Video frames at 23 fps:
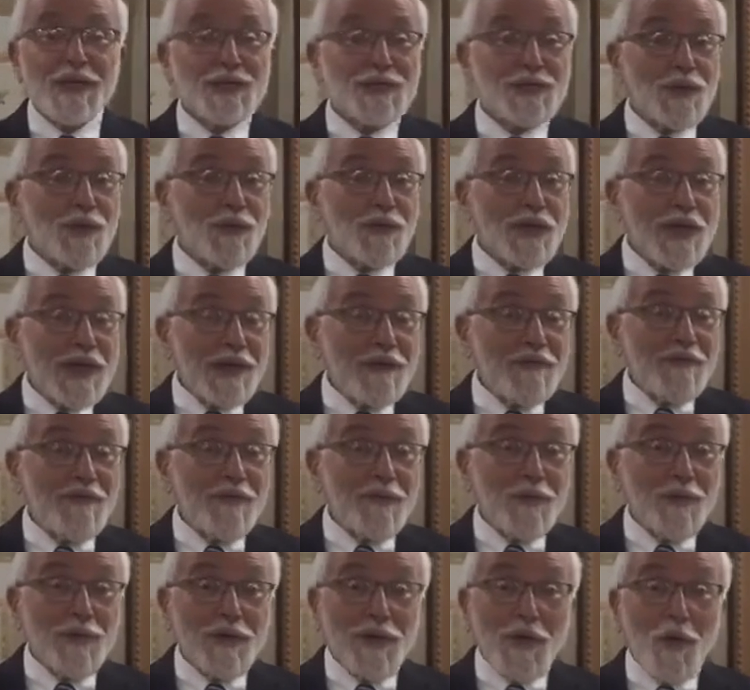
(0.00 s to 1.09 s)
So
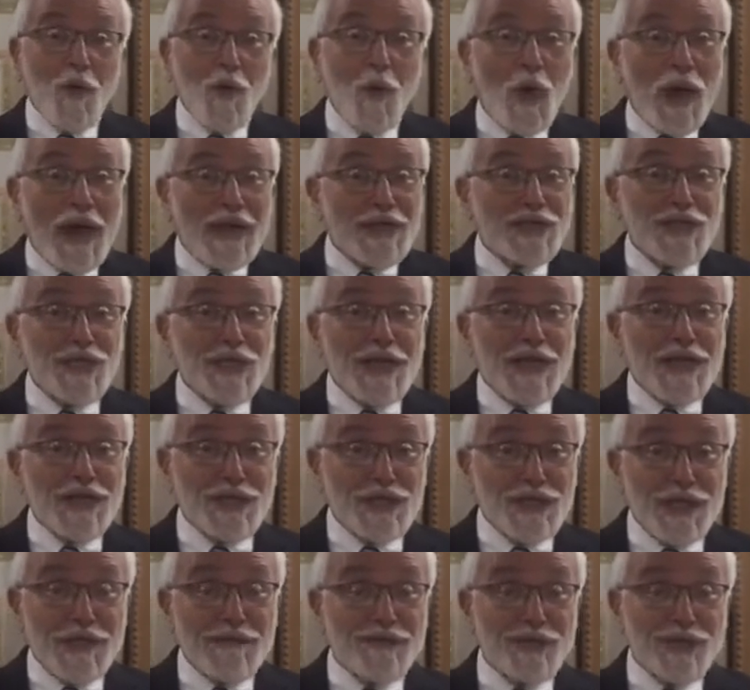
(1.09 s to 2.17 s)
therefore, why should
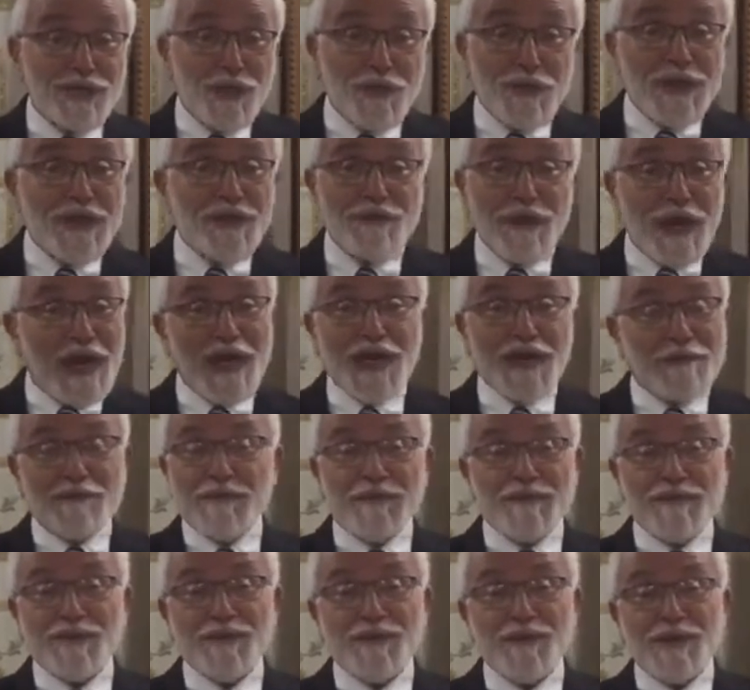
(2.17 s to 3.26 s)
Hashem show any
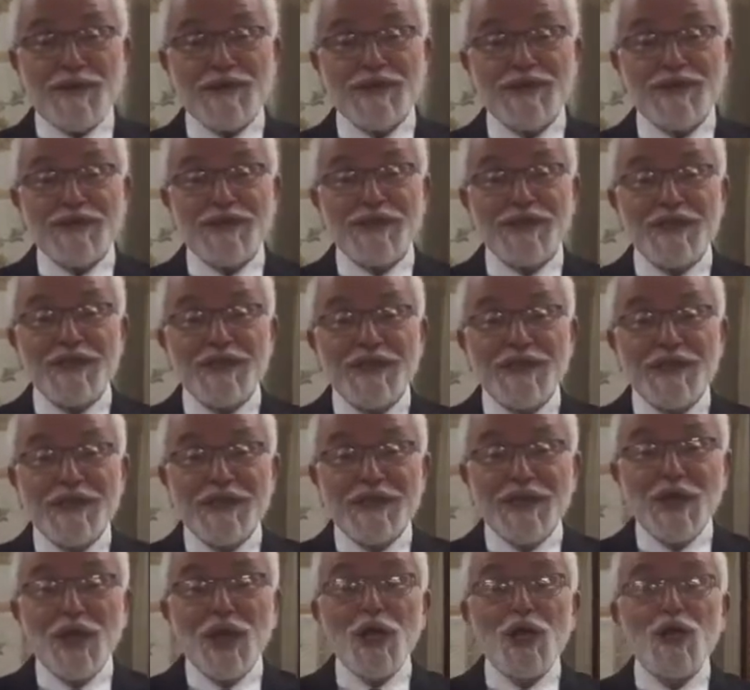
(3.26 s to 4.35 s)
rachamim to us?
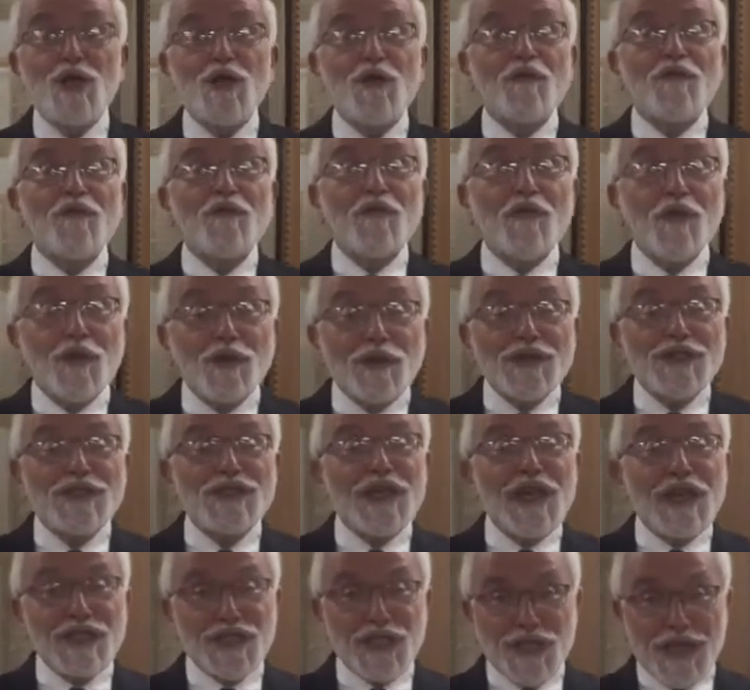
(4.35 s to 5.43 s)
The
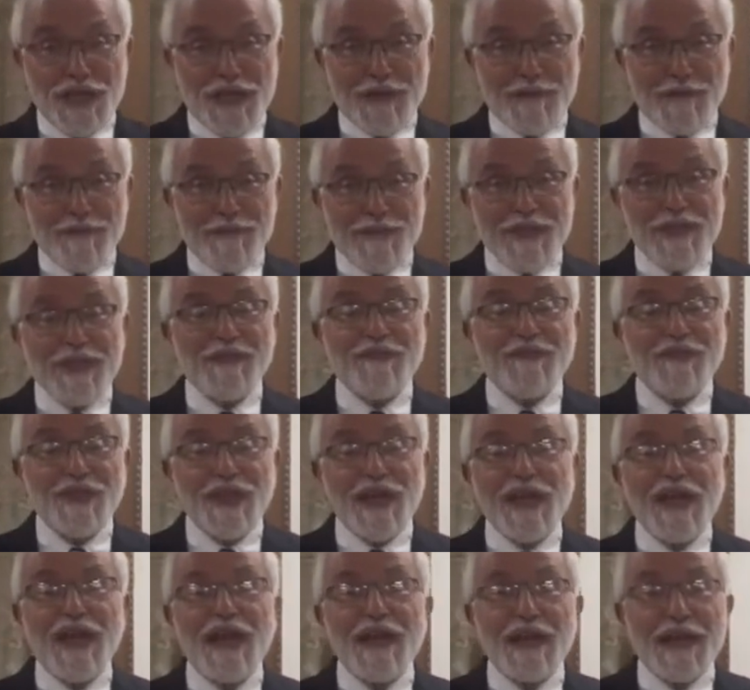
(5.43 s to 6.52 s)
first Hashem,
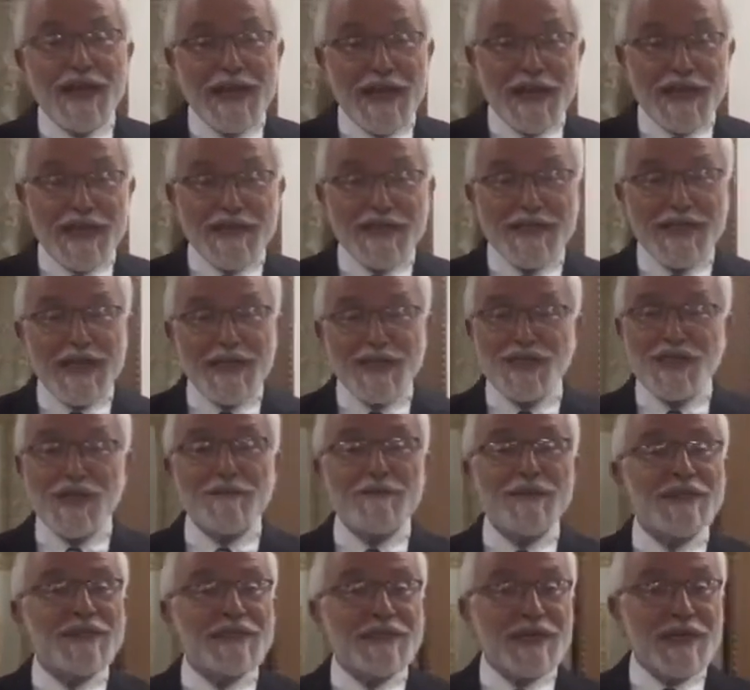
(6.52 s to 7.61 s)
lifnei achet,
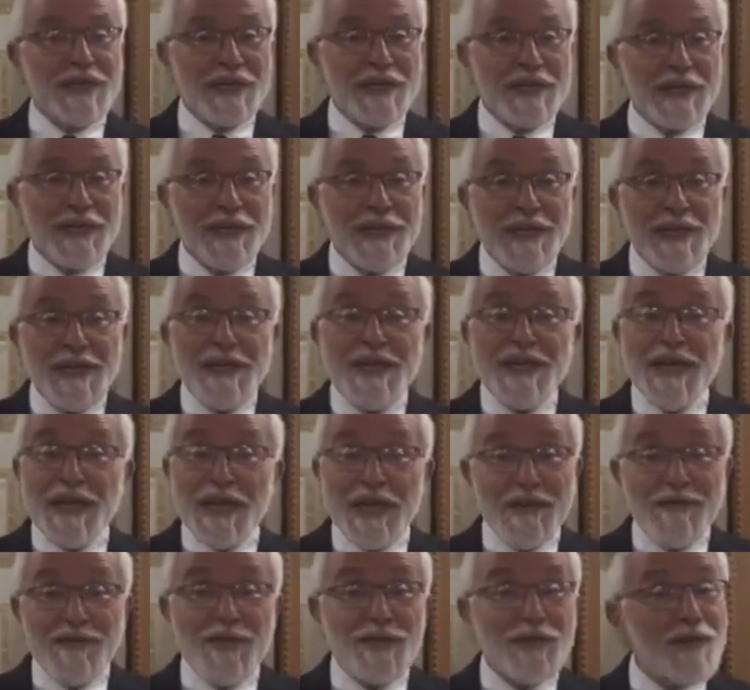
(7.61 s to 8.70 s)
Hashem is saying,
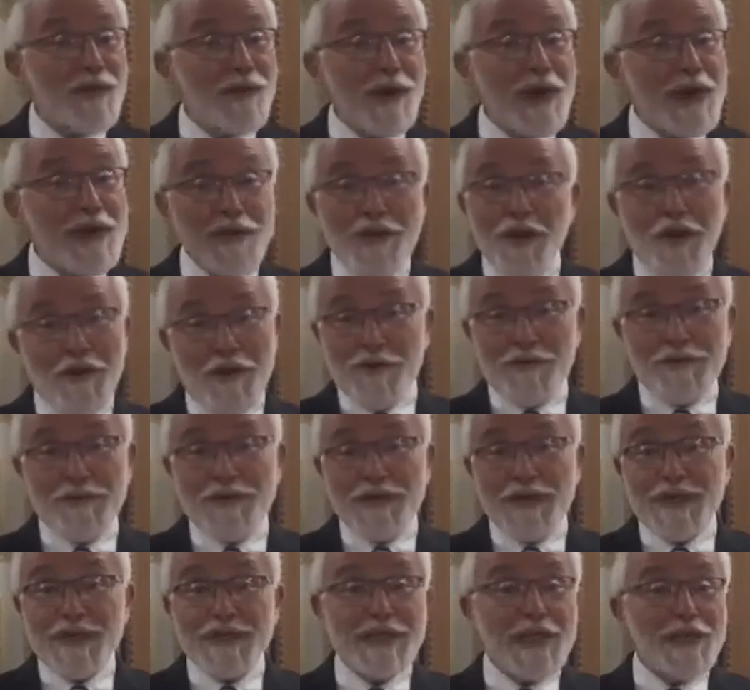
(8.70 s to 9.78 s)
even though I know
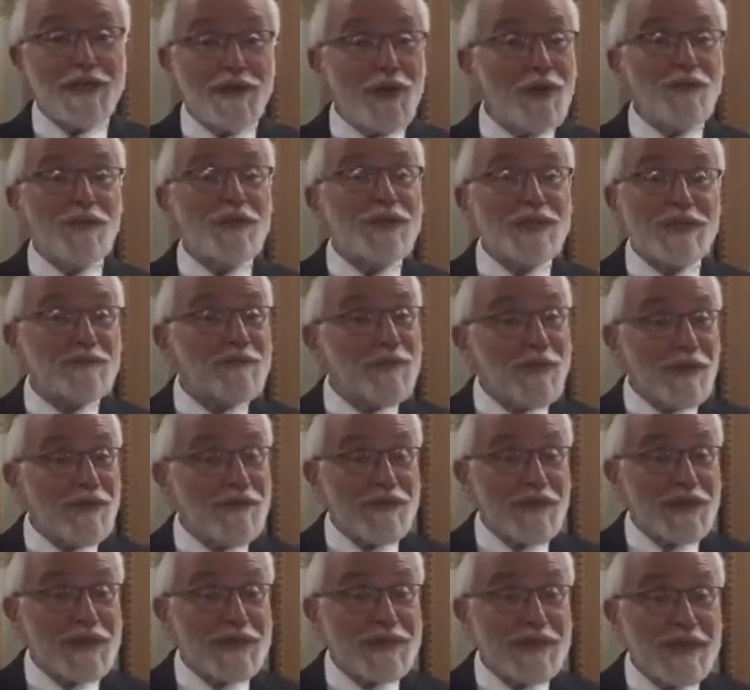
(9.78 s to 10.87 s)
that no one is
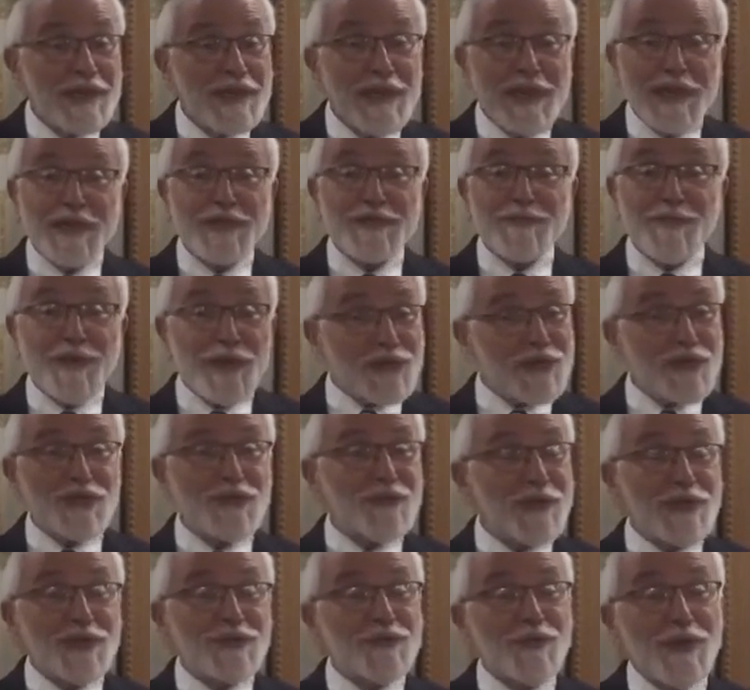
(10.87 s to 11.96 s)
perfect, and as much
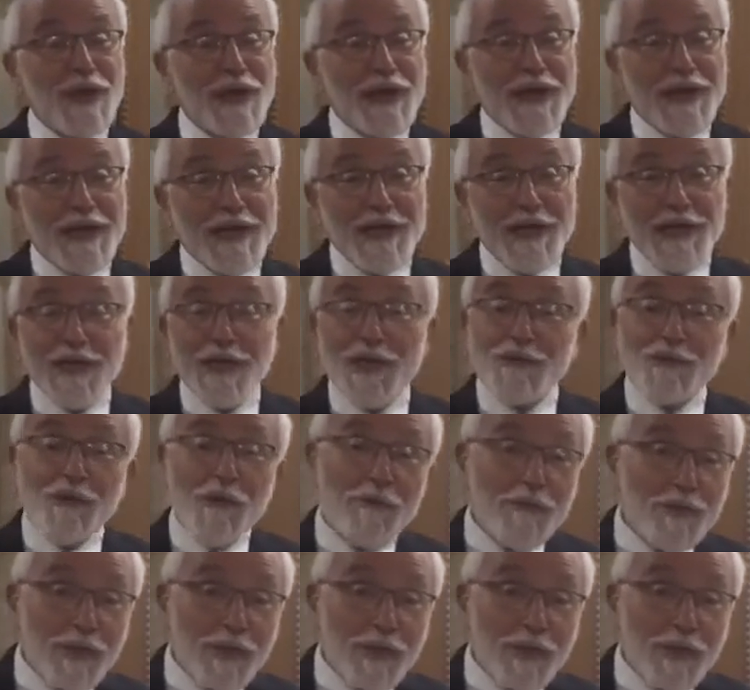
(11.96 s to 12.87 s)
as we try, we're